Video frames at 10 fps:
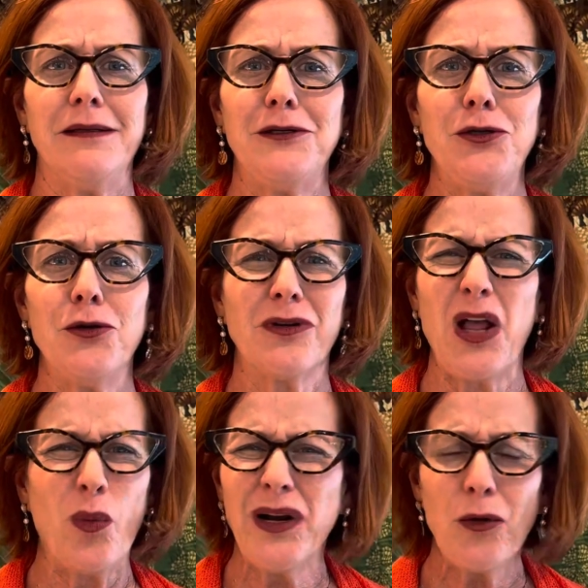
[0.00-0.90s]
you're like
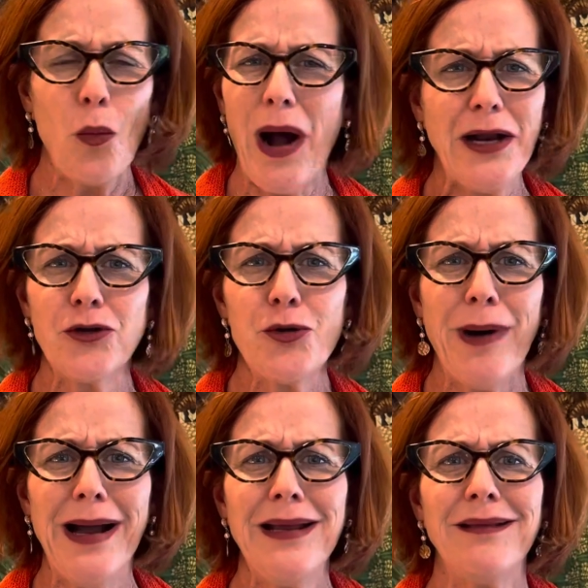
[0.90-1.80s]
where why are you
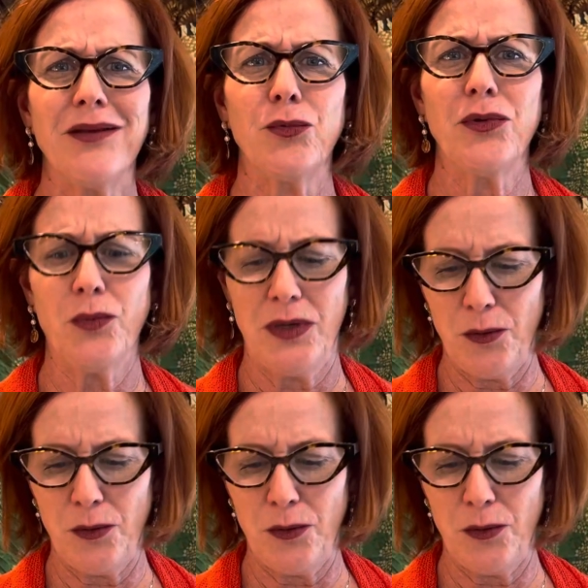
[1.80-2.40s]
buying this what, what,